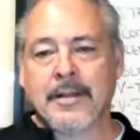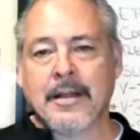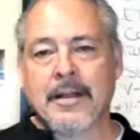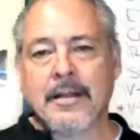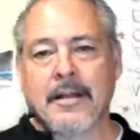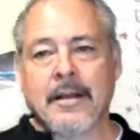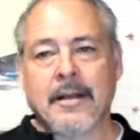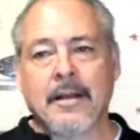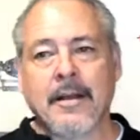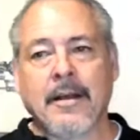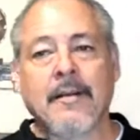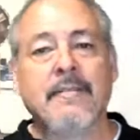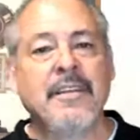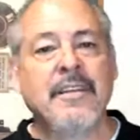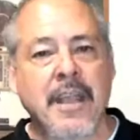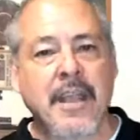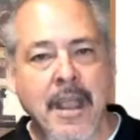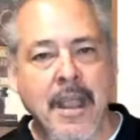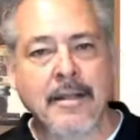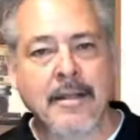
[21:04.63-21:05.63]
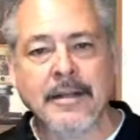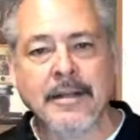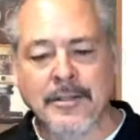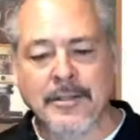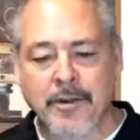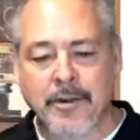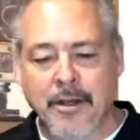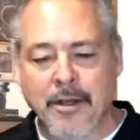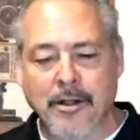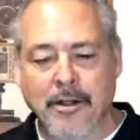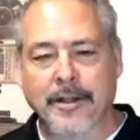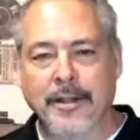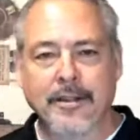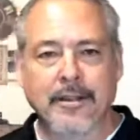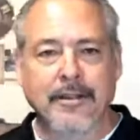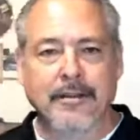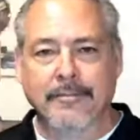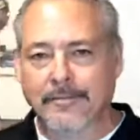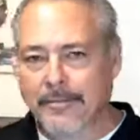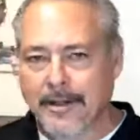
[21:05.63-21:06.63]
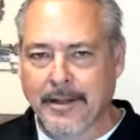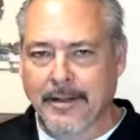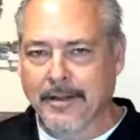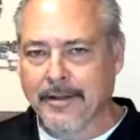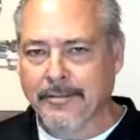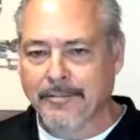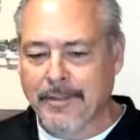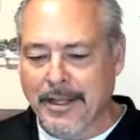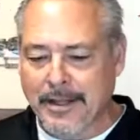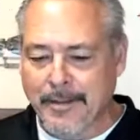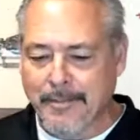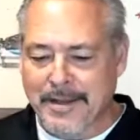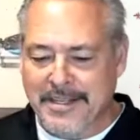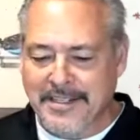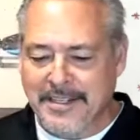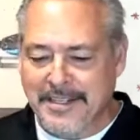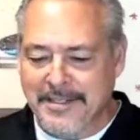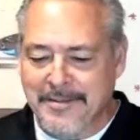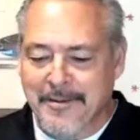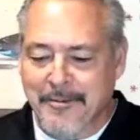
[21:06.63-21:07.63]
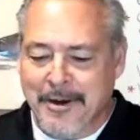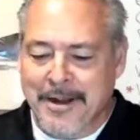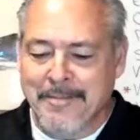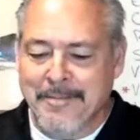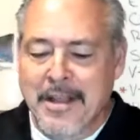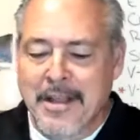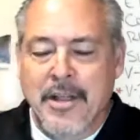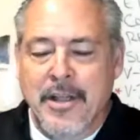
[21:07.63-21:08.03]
a VA, as we call it in the business, right?